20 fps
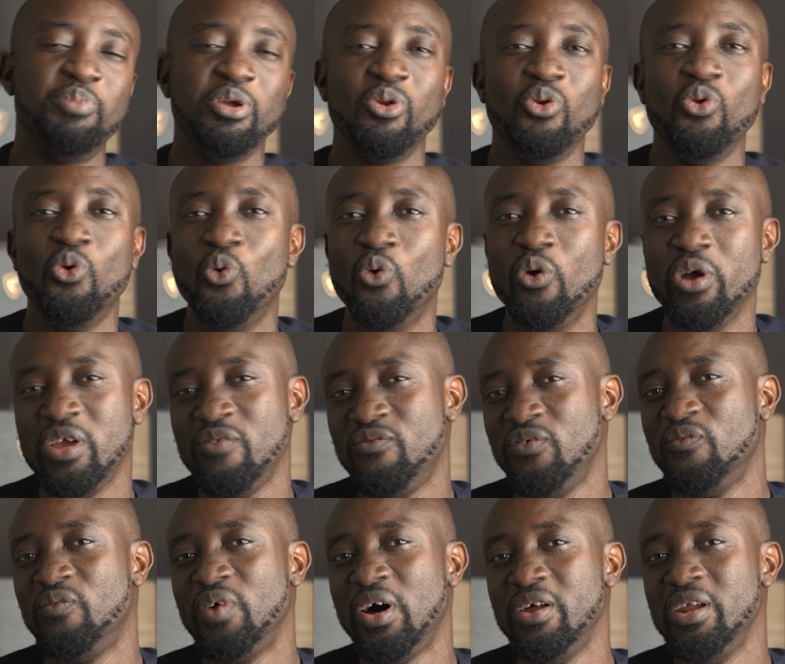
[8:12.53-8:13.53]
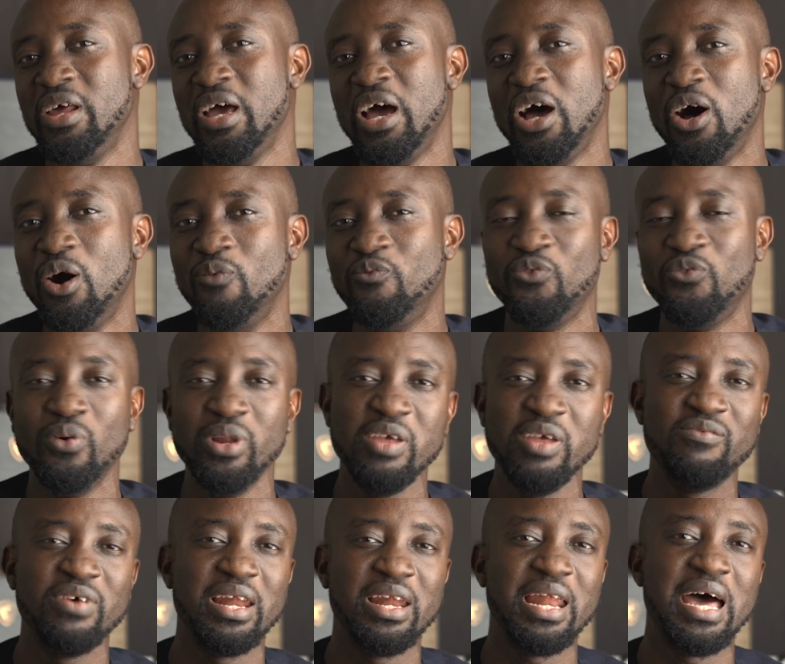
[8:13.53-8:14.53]
below if you found it helpful.
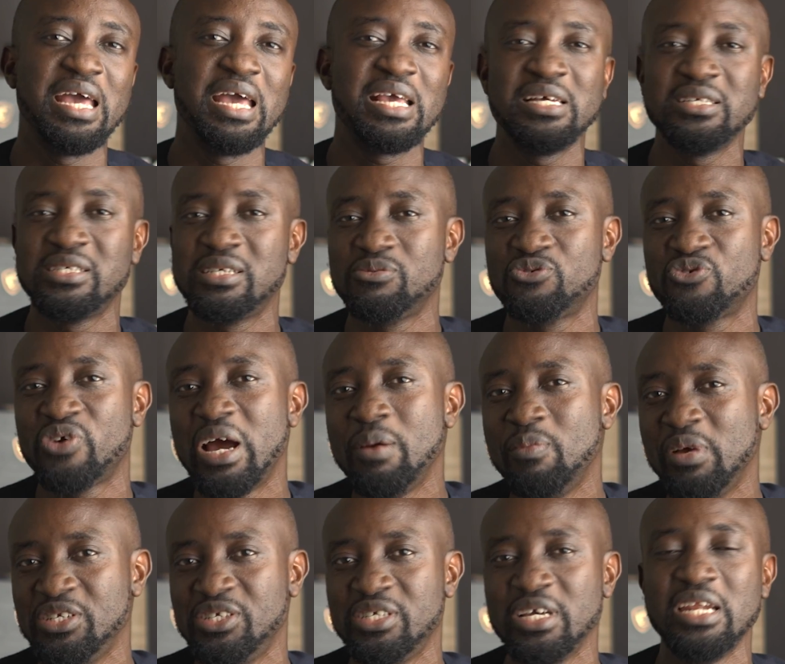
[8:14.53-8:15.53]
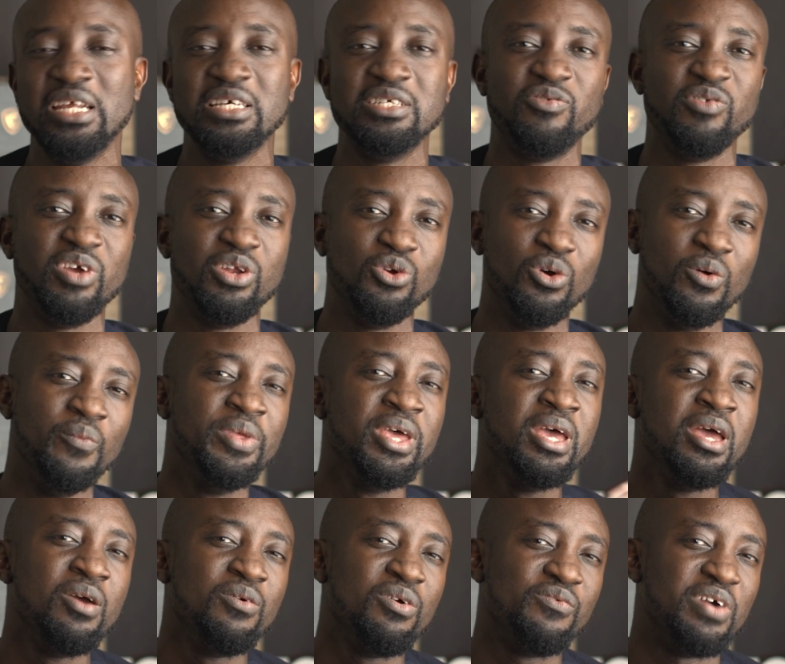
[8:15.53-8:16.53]
Leave a like and subscribe and share this video
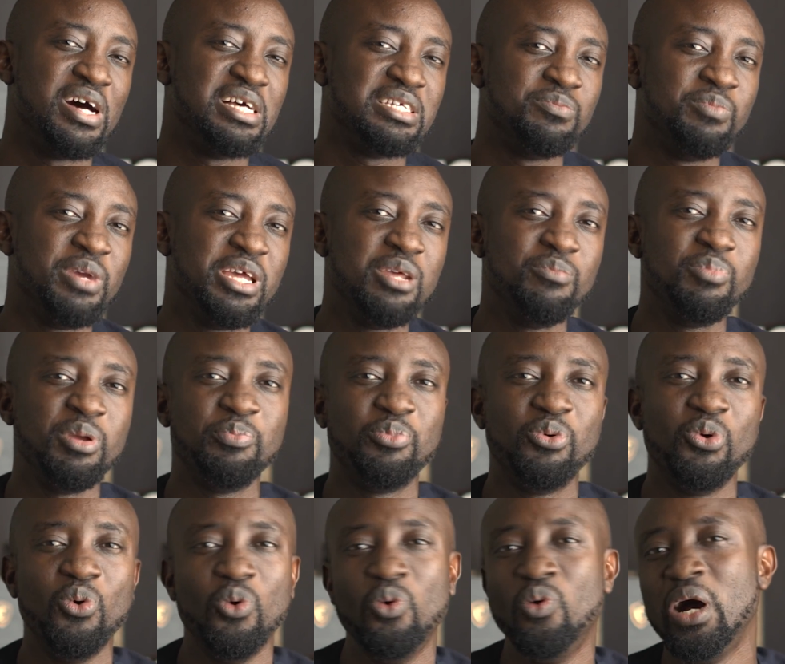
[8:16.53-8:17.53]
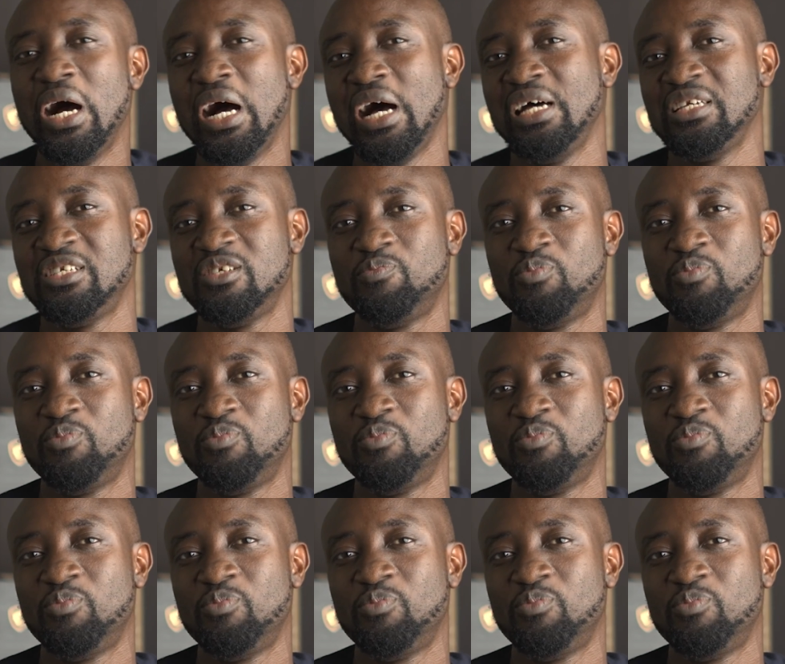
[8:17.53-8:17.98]
with as many people as